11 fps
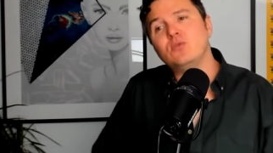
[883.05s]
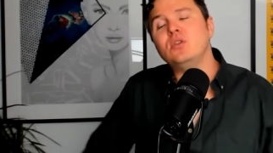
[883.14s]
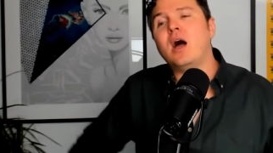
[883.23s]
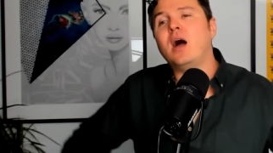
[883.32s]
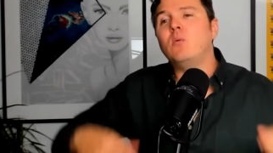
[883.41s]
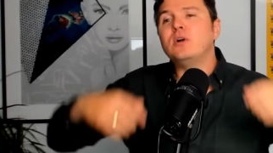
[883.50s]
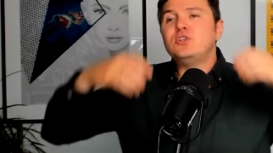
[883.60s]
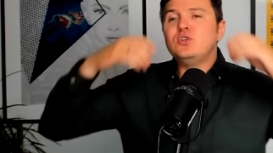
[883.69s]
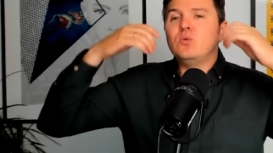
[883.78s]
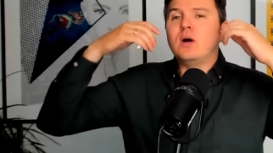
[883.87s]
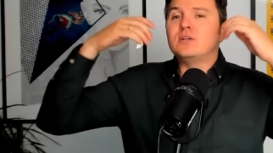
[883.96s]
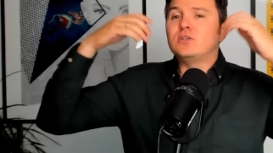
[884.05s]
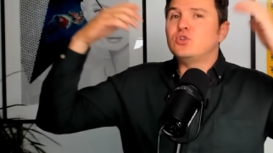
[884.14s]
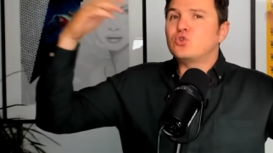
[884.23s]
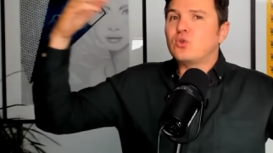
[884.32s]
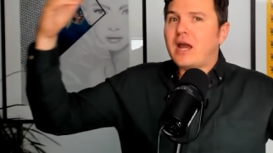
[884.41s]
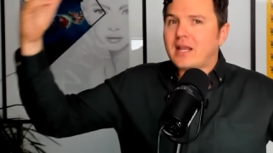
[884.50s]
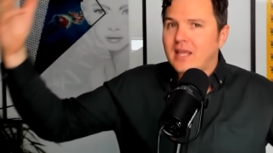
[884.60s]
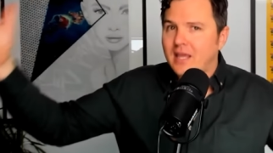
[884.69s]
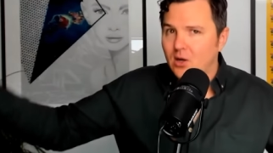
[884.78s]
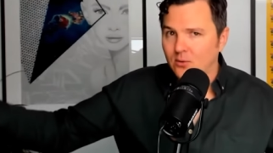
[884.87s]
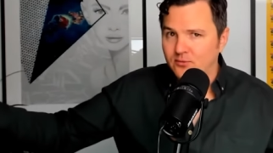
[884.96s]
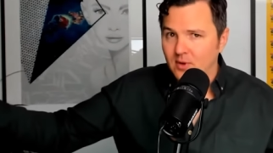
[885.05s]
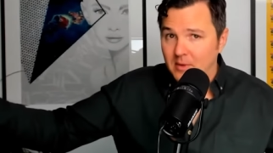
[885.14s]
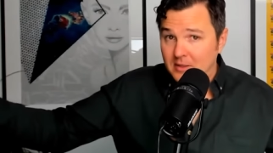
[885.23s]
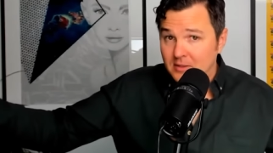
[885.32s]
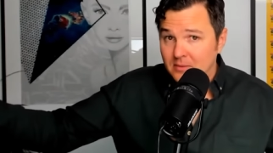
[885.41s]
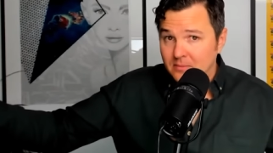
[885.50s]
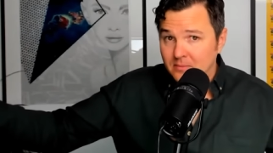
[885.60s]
not what you want to try to hear from it.